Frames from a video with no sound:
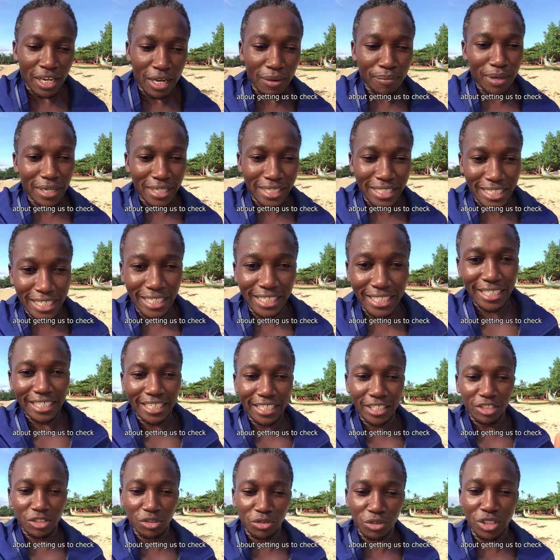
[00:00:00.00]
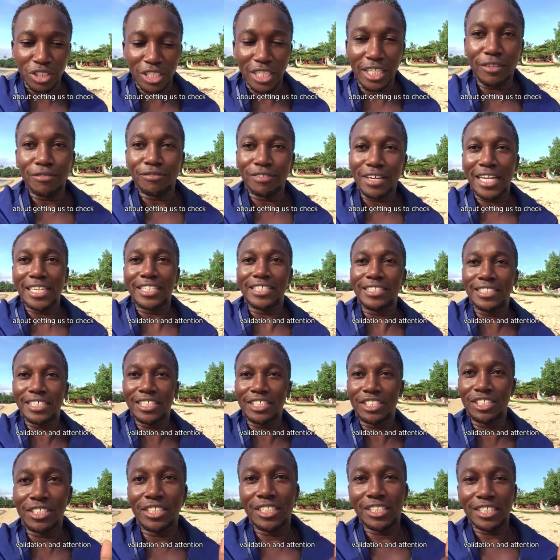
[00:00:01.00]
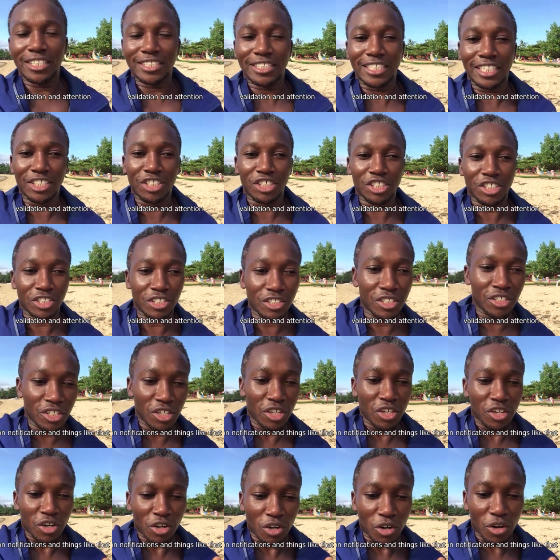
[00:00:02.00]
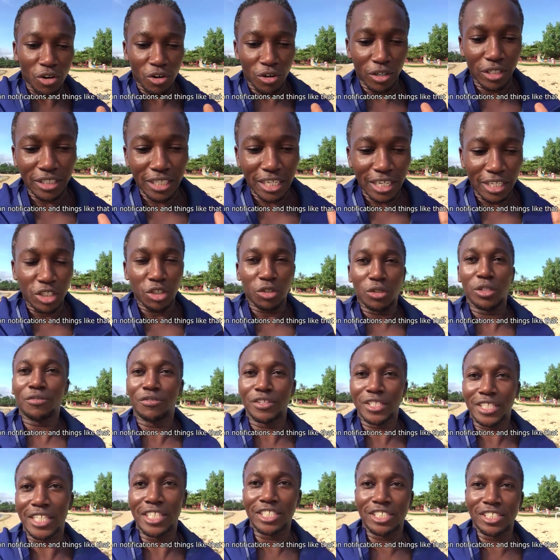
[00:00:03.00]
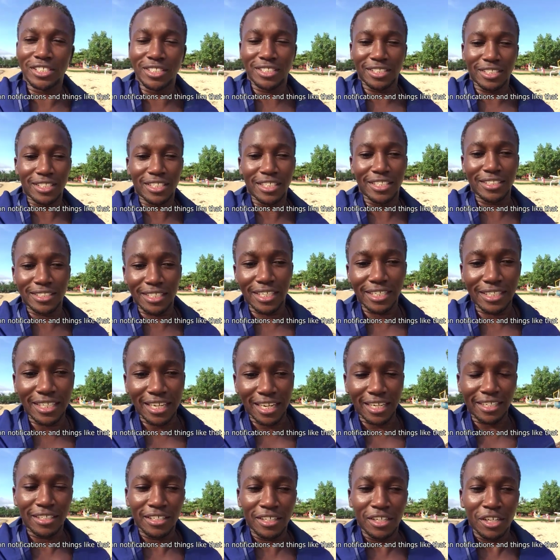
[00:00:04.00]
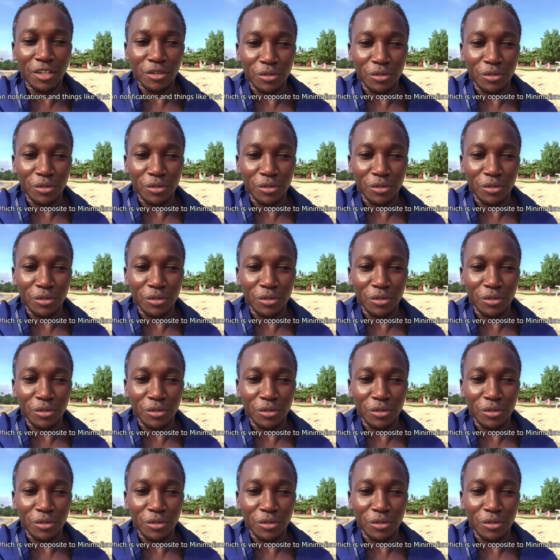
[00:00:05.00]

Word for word: about getting us to check validation and attention on notifications and things like that,